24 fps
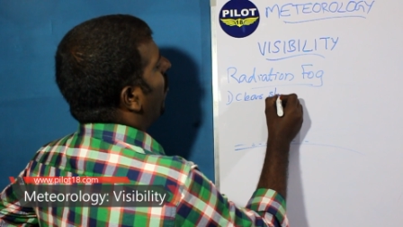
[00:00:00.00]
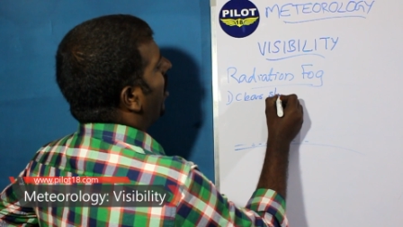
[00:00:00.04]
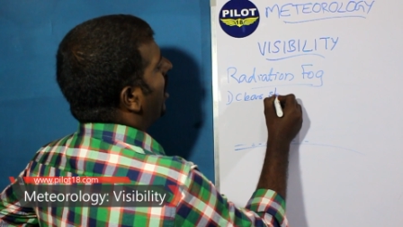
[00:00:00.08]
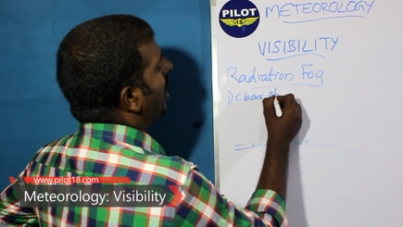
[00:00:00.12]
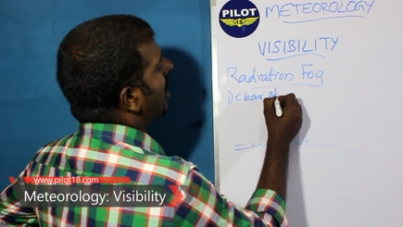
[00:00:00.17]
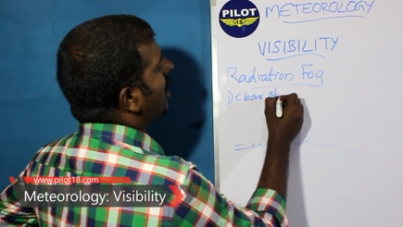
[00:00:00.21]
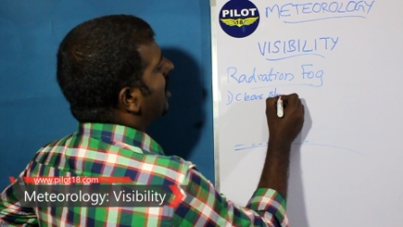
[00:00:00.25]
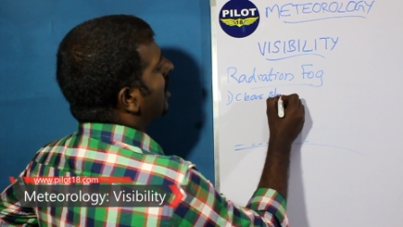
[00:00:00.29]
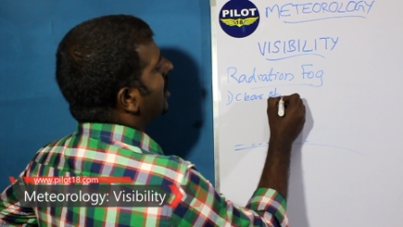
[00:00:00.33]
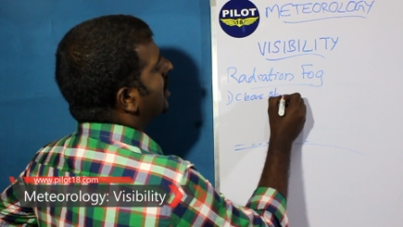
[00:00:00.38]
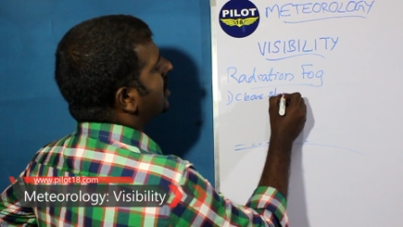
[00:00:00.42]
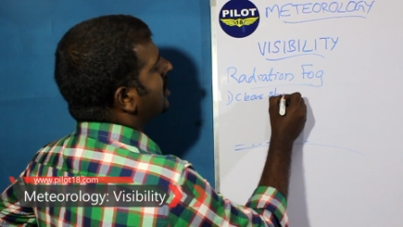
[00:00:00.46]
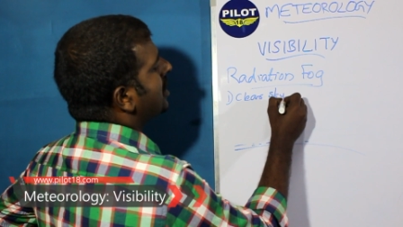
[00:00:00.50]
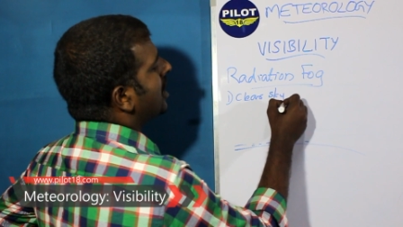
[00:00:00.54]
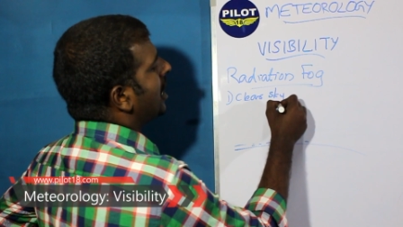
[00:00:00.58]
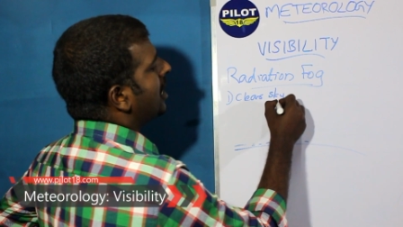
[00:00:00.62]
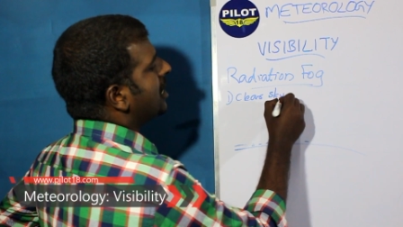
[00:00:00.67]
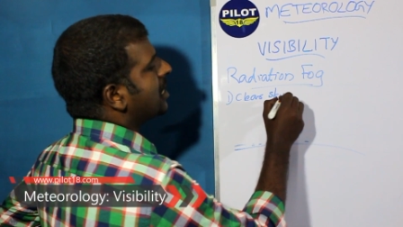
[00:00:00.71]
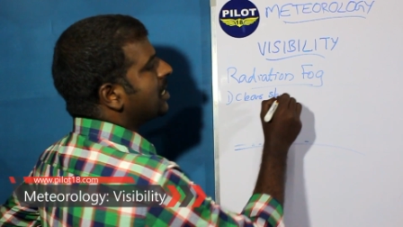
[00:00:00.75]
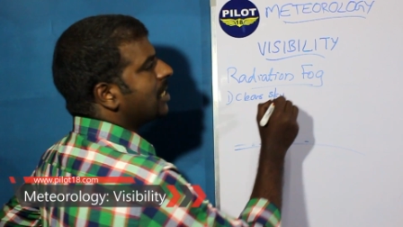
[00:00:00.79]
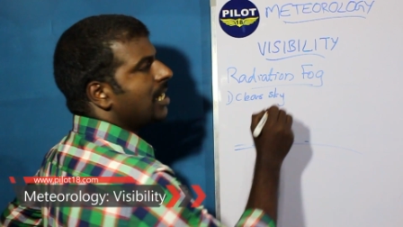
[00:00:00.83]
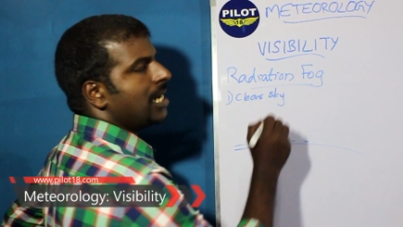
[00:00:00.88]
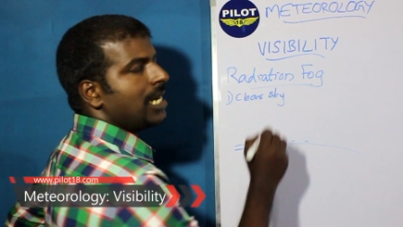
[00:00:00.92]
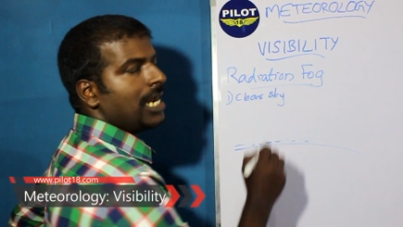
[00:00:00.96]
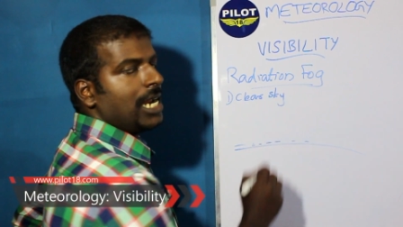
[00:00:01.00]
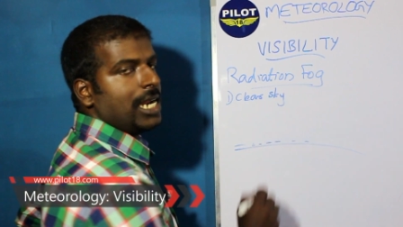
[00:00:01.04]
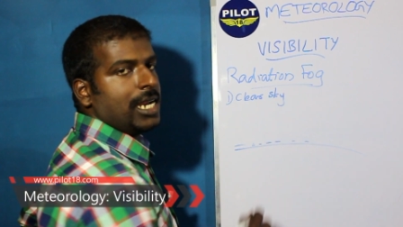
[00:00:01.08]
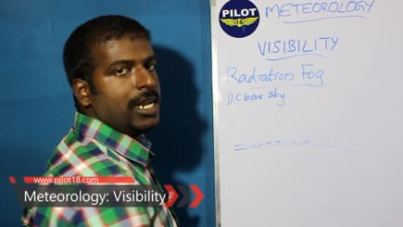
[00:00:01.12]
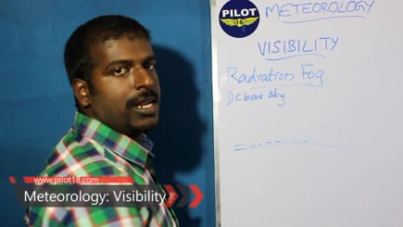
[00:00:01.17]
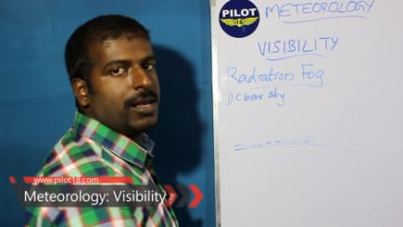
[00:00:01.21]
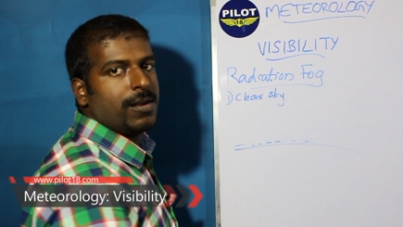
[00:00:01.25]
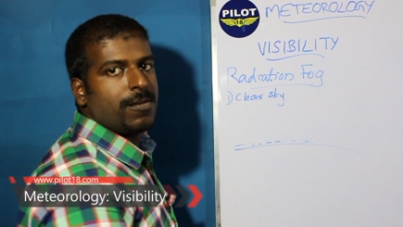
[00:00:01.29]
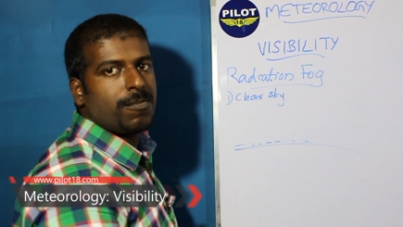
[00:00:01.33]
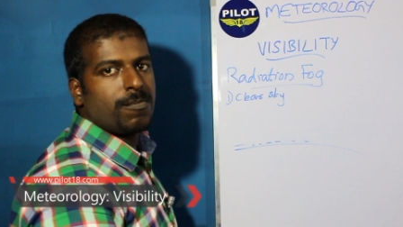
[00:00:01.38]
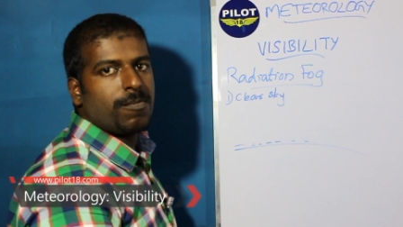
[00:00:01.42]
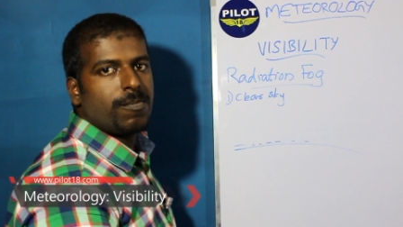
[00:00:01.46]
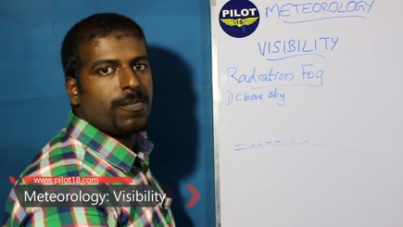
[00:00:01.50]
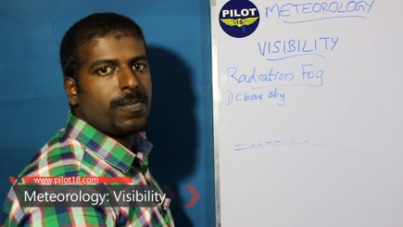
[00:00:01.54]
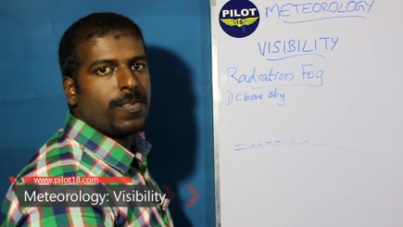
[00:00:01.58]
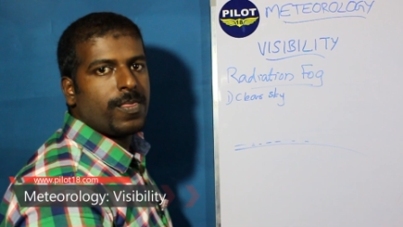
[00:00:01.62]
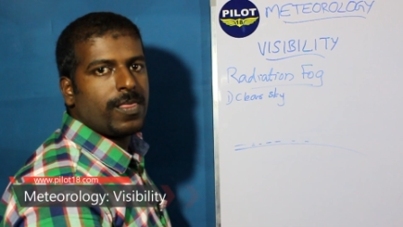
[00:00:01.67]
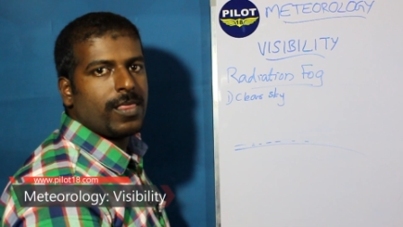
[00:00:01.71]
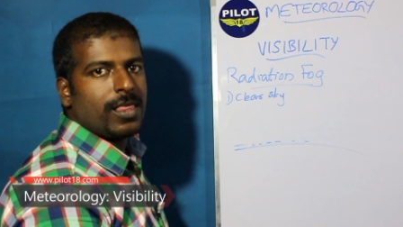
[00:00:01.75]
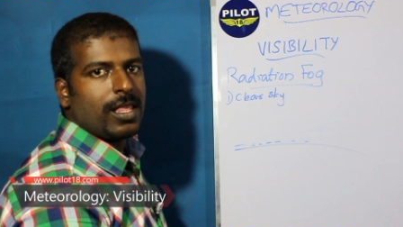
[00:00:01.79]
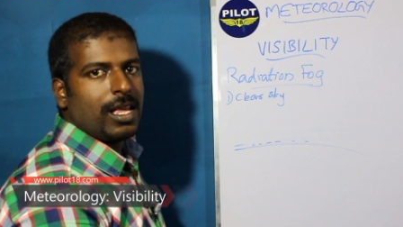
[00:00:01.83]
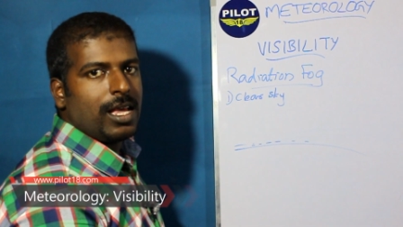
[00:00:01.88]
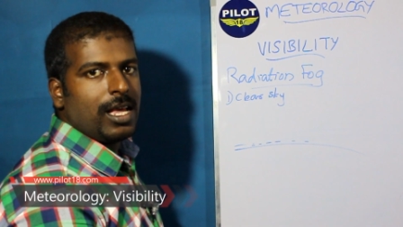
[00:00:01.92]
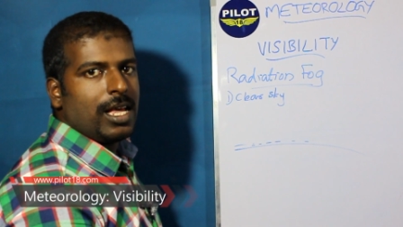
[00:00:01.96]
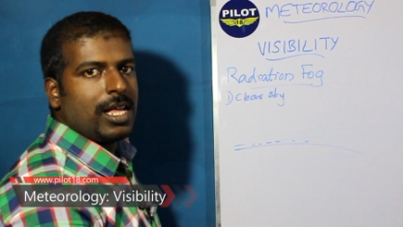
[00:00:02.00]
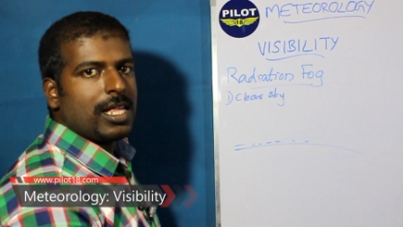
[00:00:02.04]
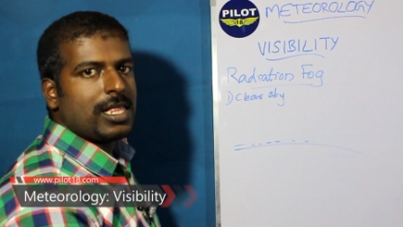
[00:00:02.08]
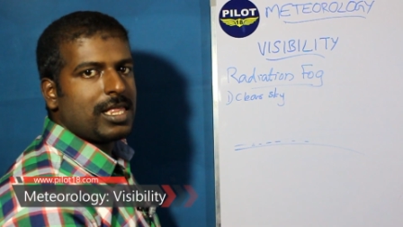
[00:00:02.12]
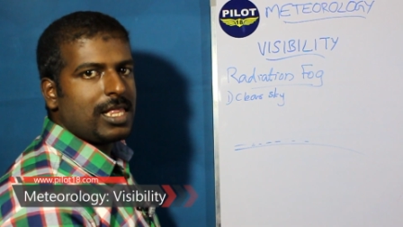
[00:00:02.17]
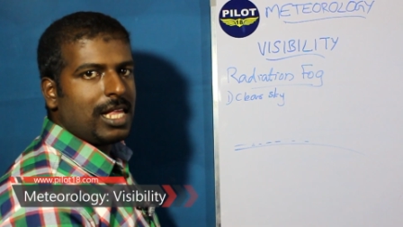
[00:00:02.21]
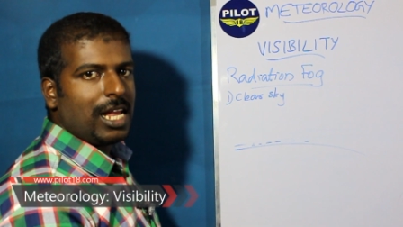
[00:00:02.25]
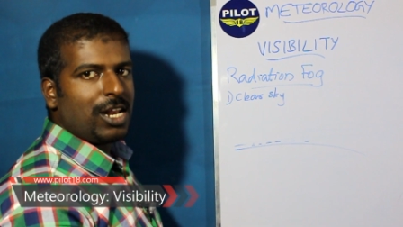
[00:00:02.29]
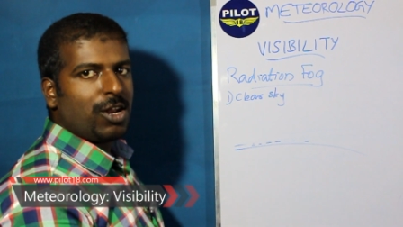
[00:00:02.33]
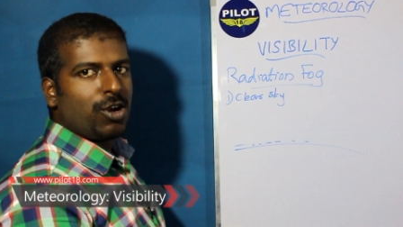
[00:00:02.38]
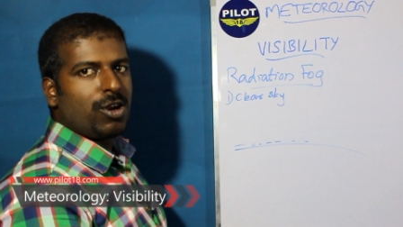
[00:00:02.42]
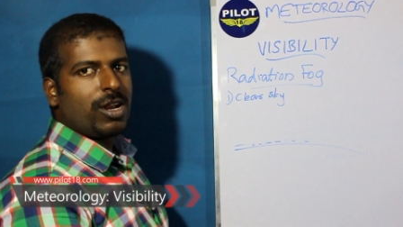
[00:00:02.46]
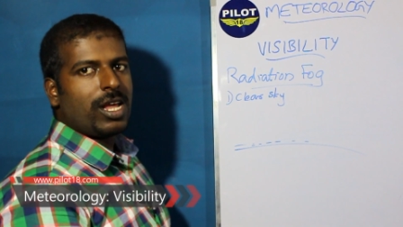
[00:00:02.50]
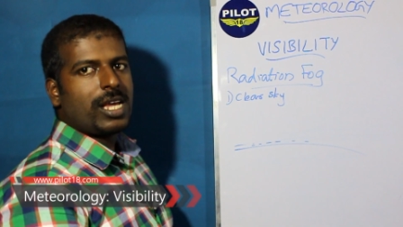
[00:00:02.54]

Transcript: why clear sky is needed then